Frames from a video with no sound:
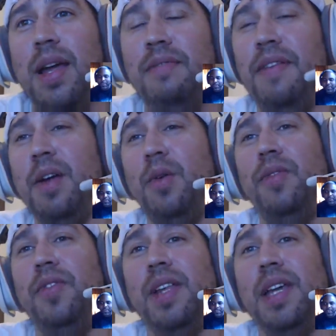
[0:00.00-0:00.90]
if I don't
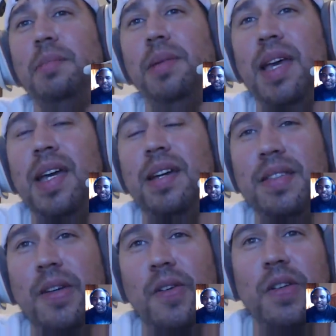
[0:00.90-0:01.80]
feel like playing a
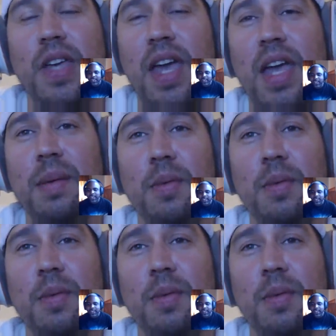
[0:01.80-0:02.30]
serious game